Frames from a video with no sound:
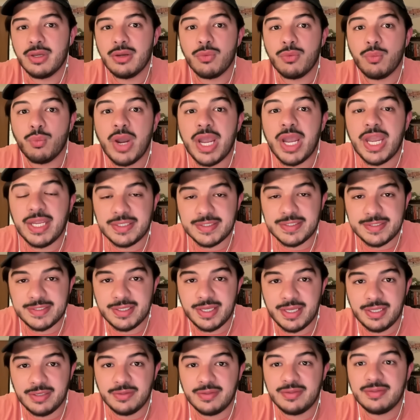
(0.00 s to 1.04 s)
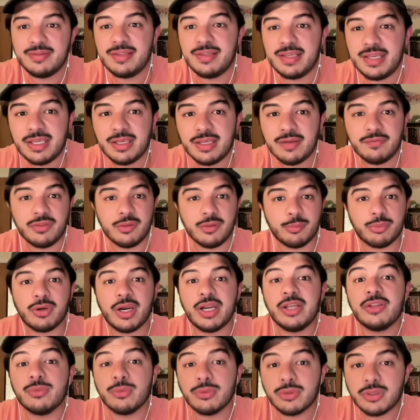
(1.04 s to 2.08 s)
wait and see if the
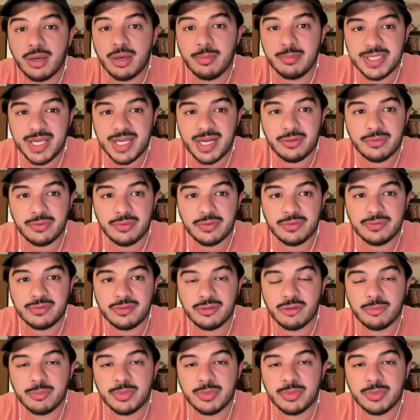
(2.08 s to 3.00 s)
price would come down in this deal,